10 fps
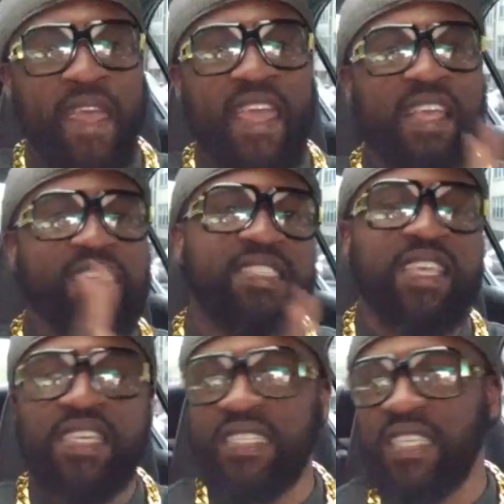is
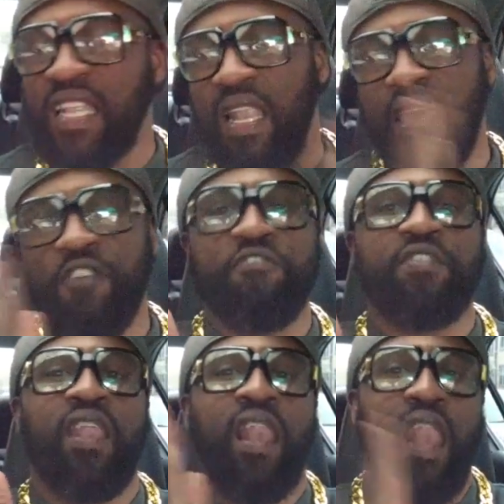this Lyft
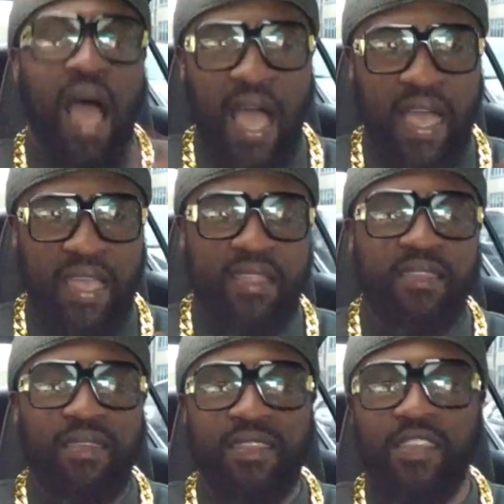Line.
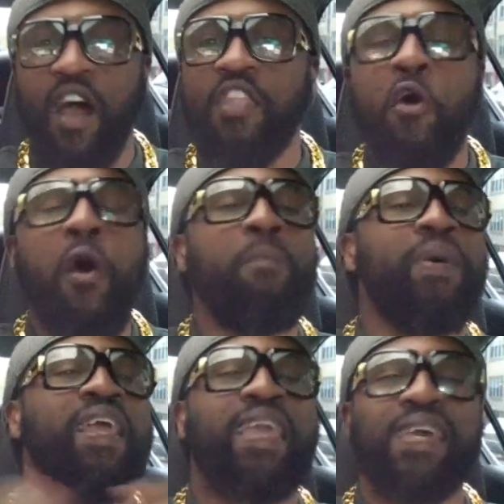Y'all know I've
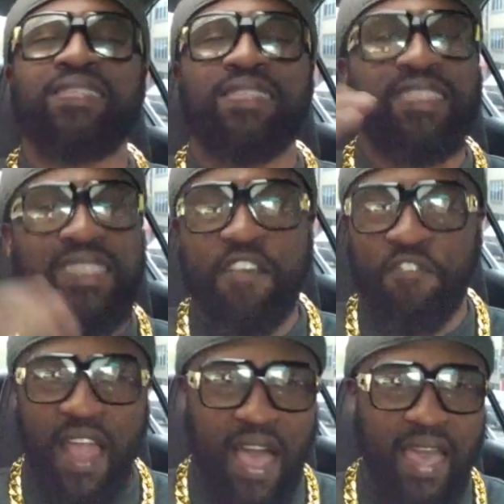been against this
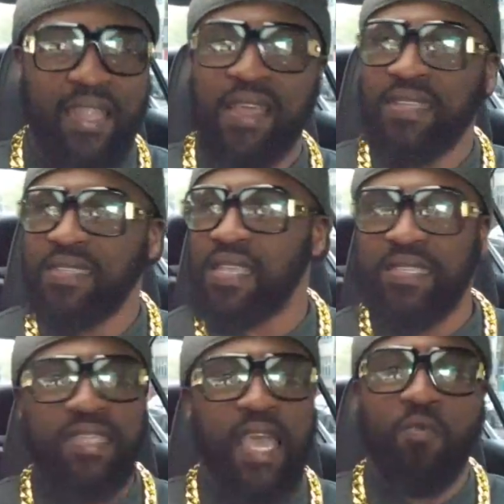Lyft Line
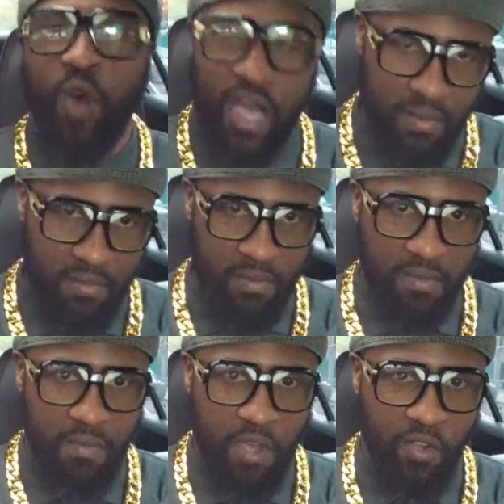since day
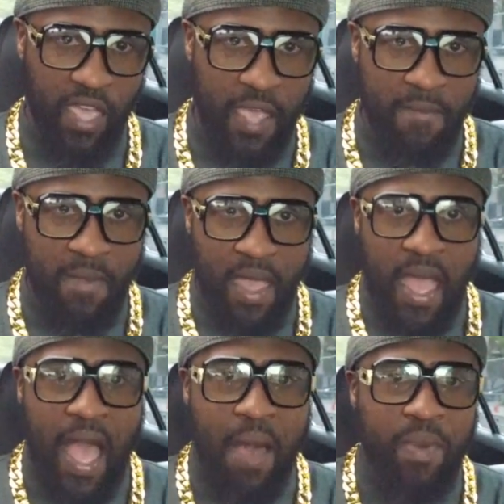one, okay?
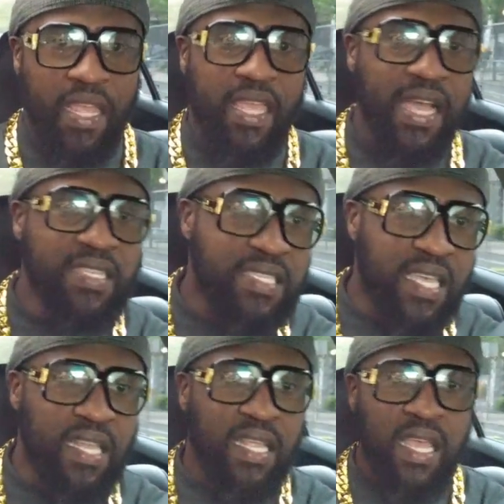I've been against
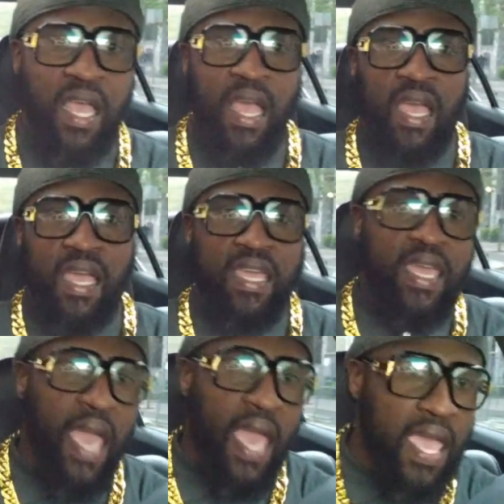it. It
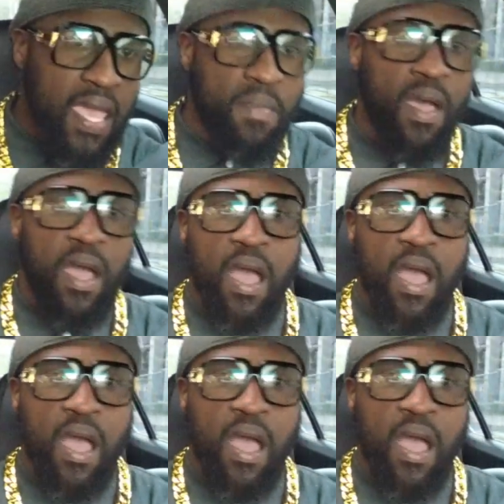came